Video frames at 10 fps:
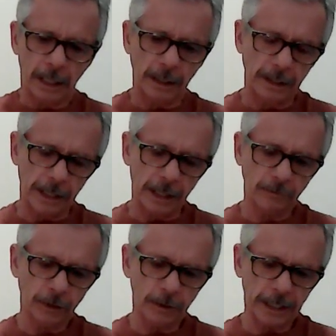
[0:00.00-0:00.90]

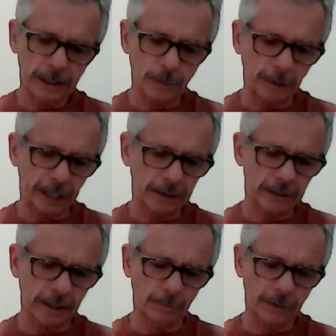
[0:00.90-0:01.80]
Never expect
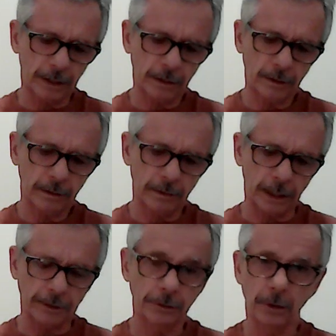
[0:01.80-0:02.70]
something
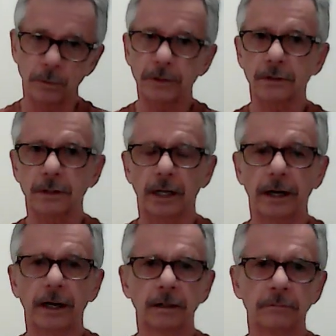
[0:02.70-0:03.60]
that you don't
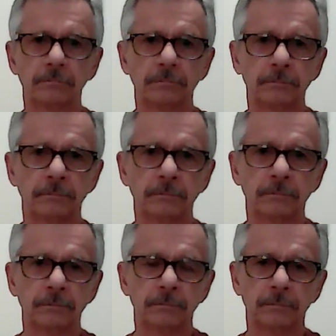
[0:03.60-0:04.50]
desire,
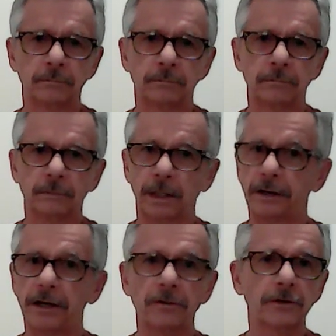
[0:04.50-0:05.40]

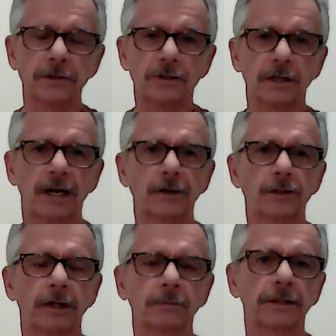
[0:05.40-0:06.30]
and never desire
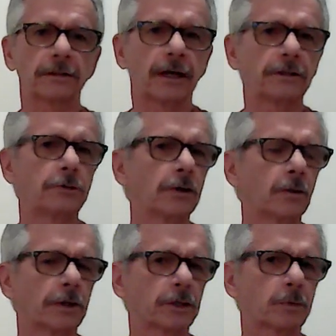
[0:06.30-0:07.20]
something that you
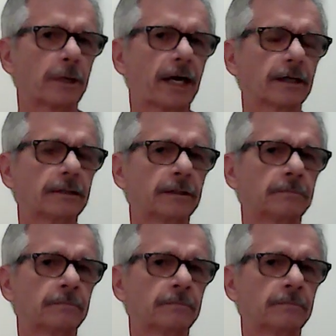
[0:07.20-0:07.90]
don't expect.